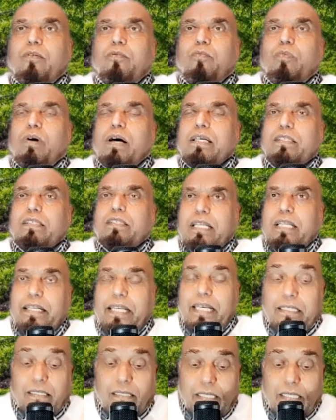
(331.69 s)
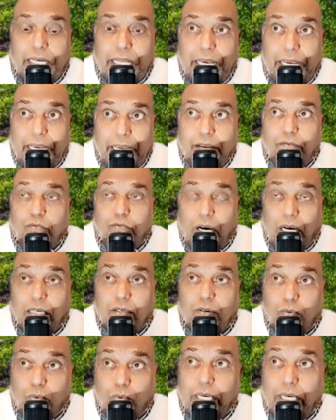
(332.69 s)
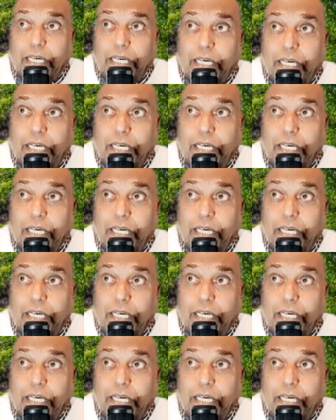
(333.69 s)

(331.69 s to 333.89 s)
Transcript: was done yesterday? What work?